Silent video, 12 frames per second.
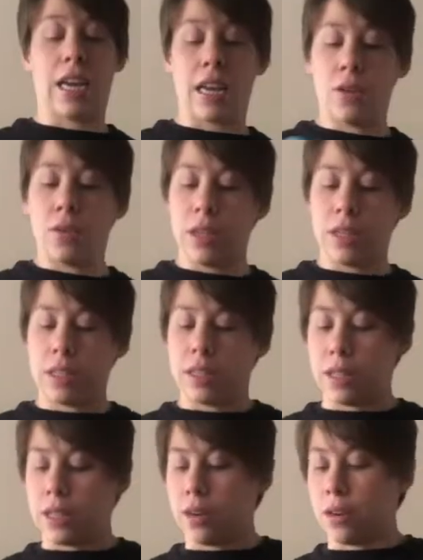I know that
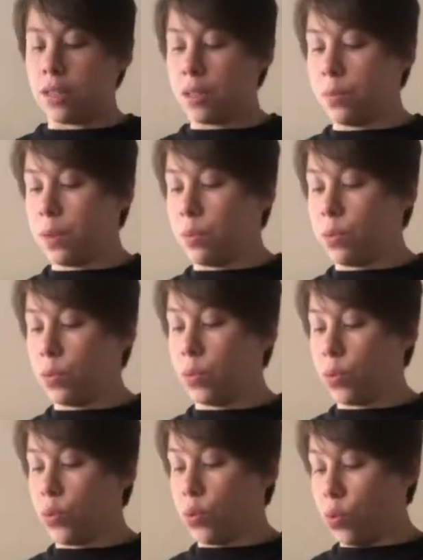there are some people
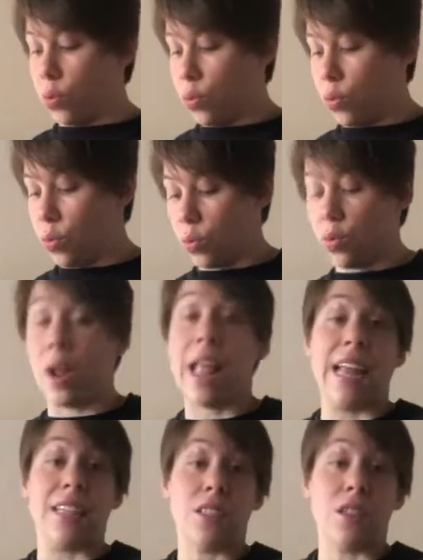who
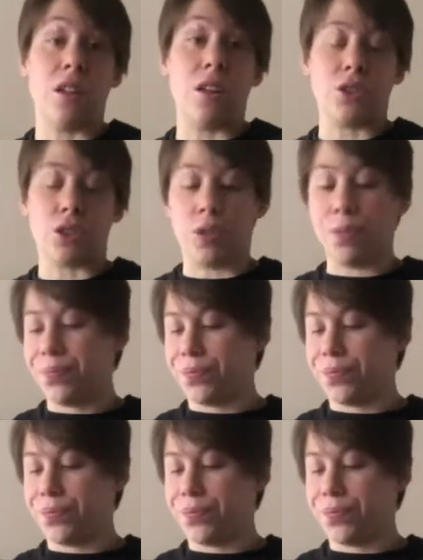hate cilantro.